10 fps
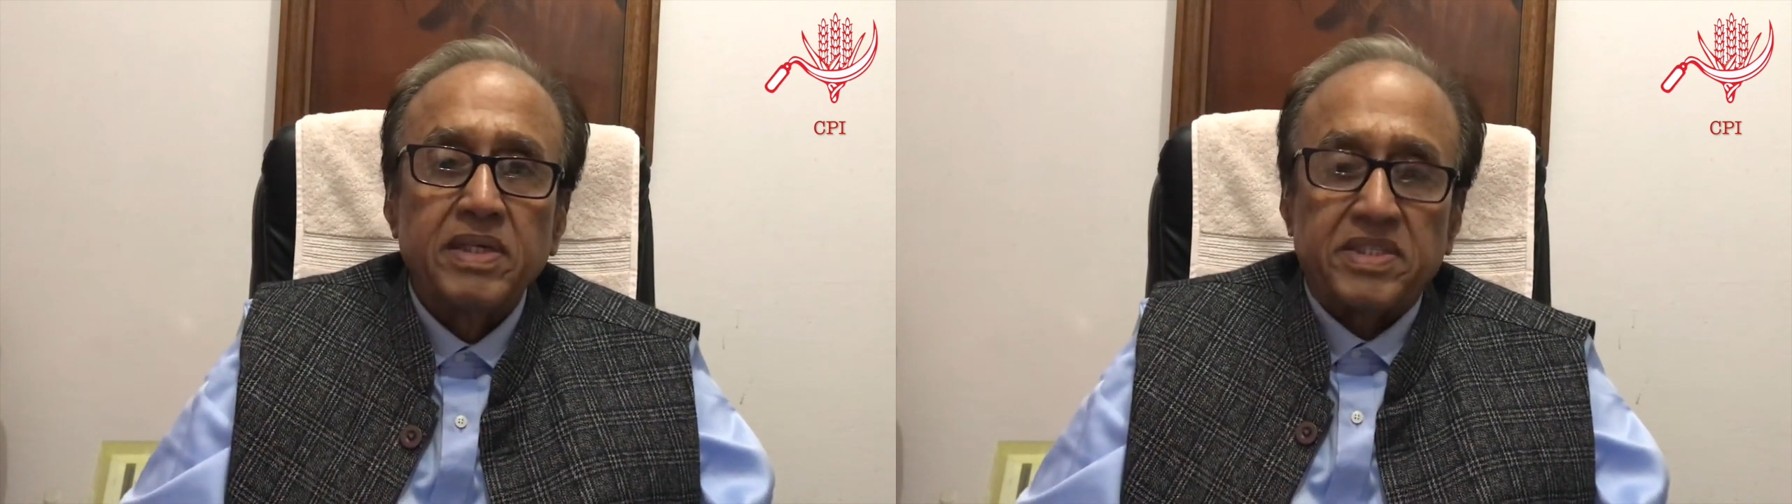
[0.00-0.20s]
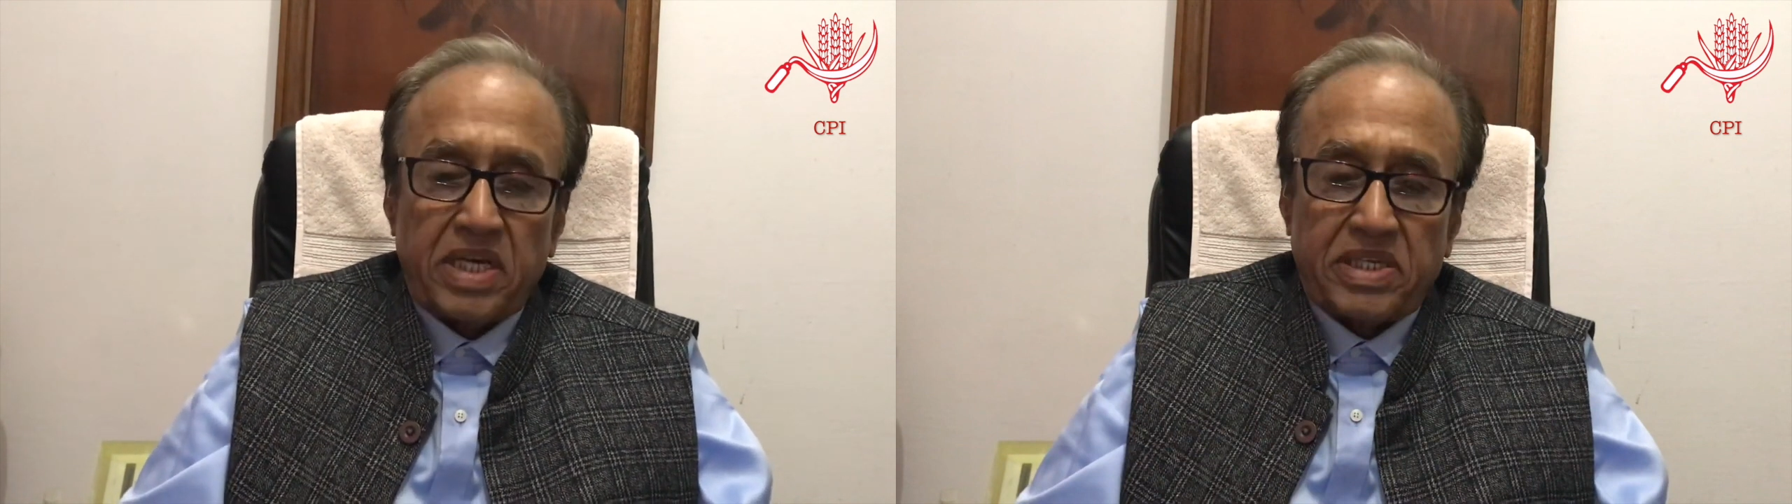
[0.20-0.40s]

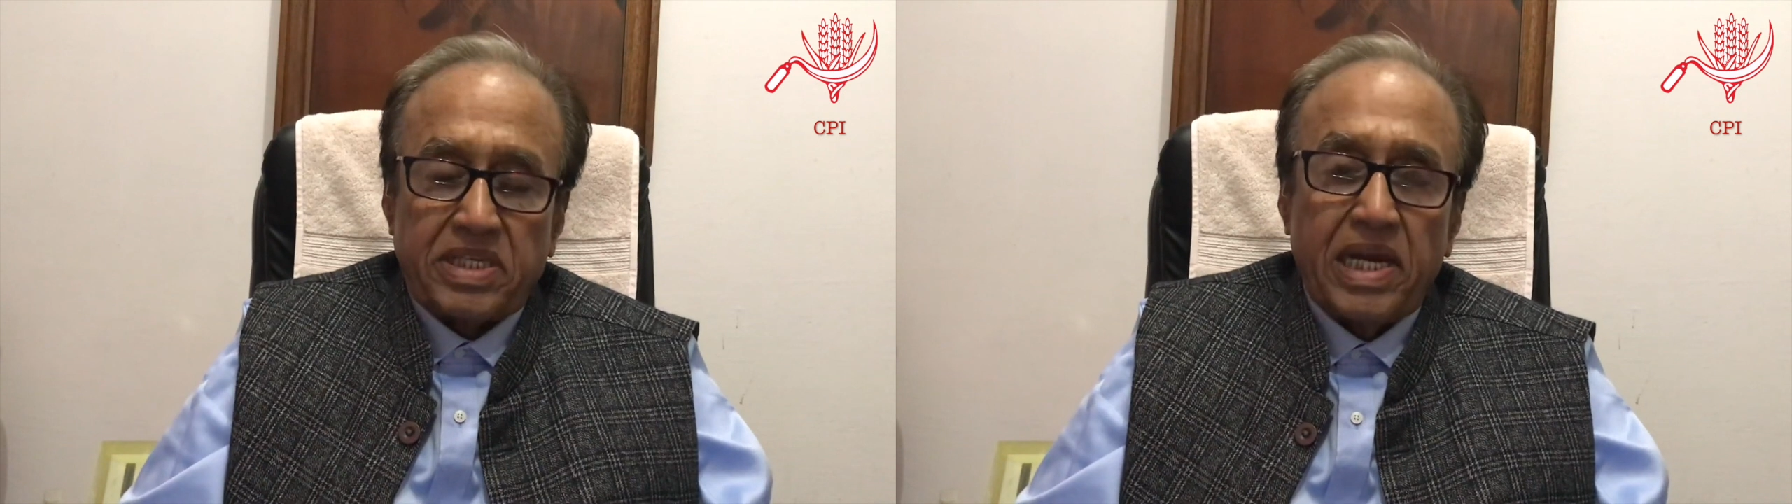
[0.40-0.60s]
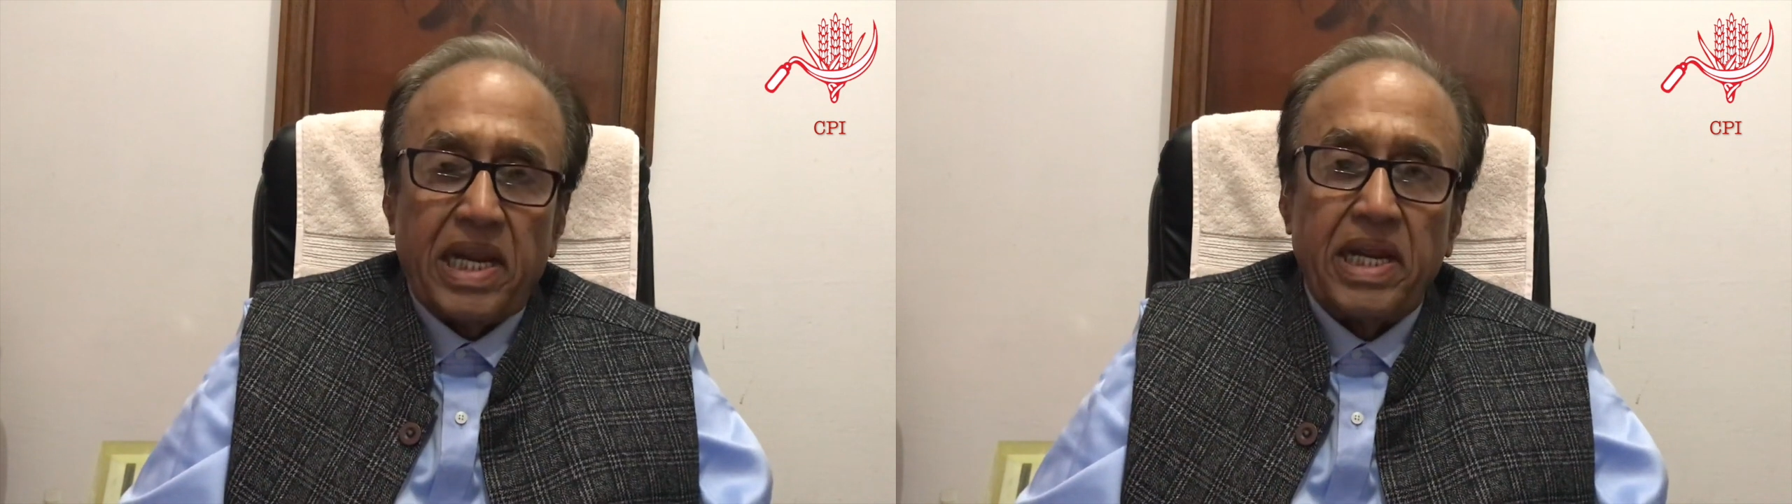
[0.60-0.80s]

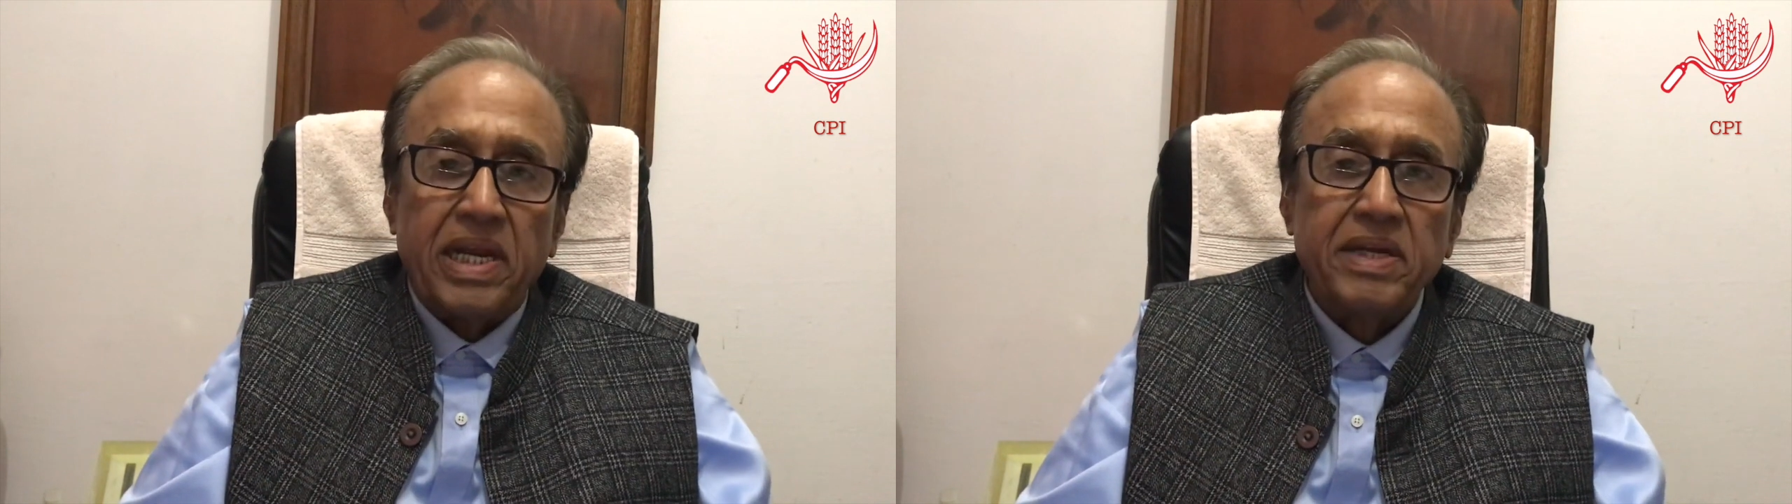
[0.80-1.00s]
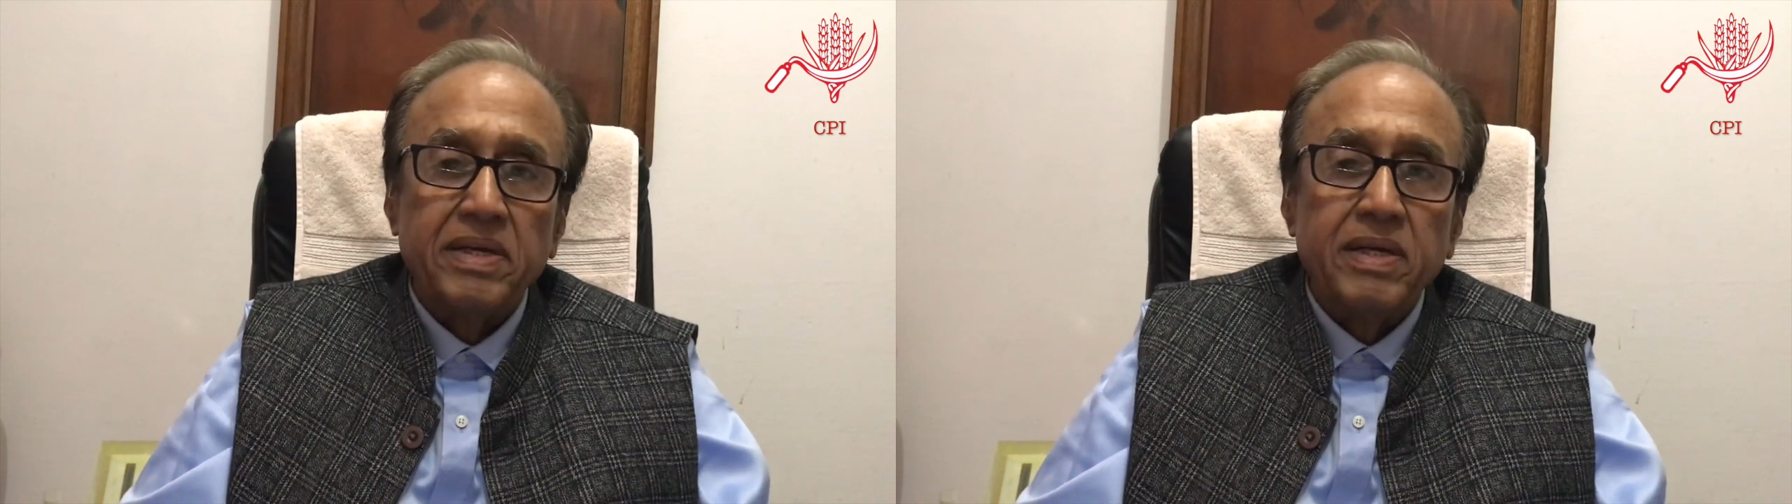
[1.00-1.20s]

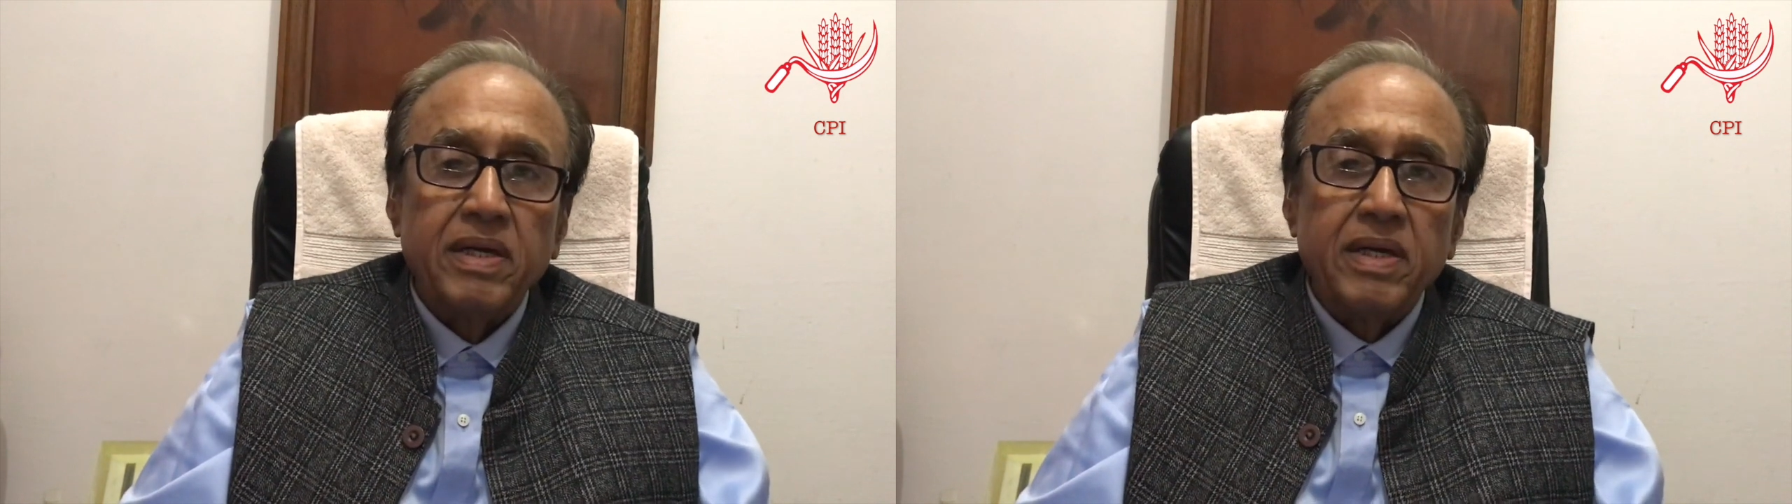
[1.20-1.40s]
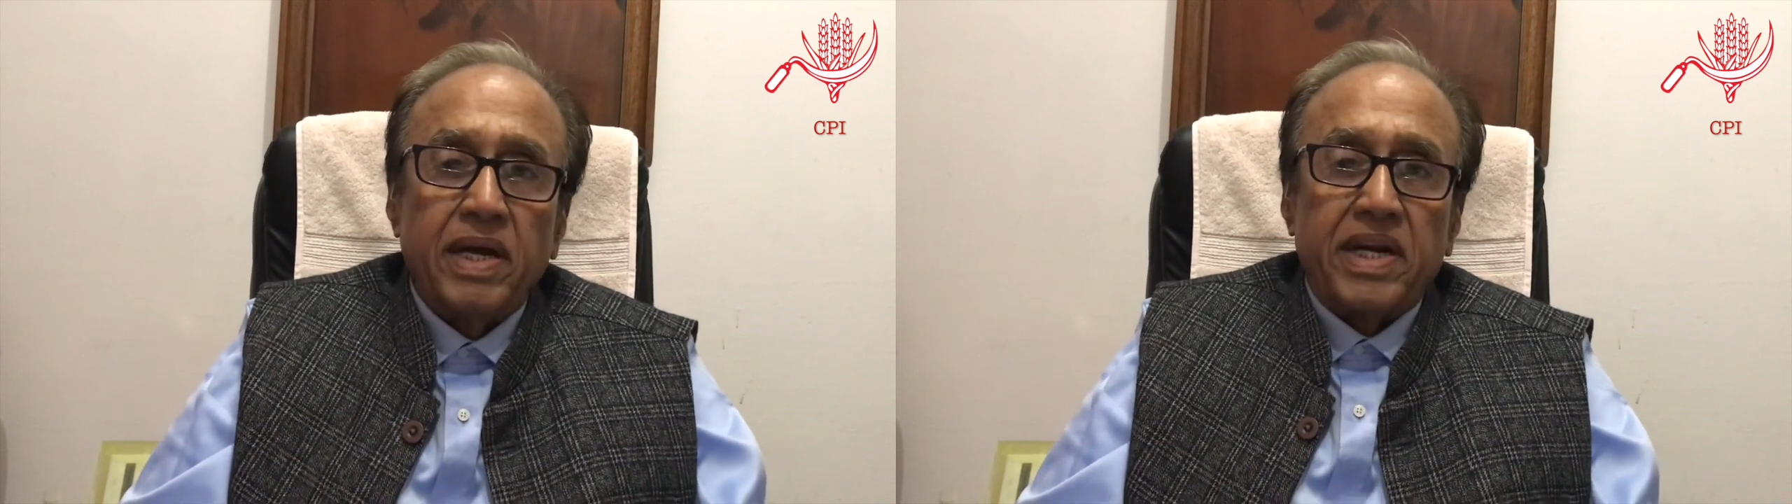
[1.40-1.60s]
Certainly
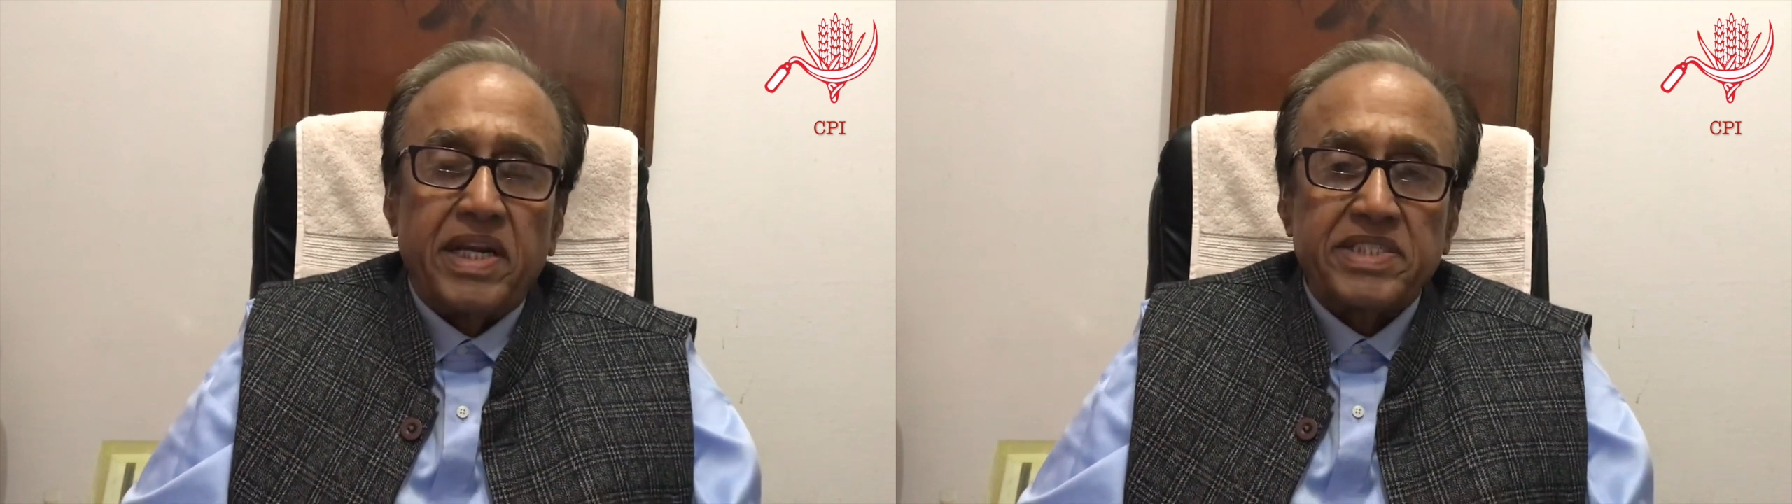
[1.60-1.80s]
it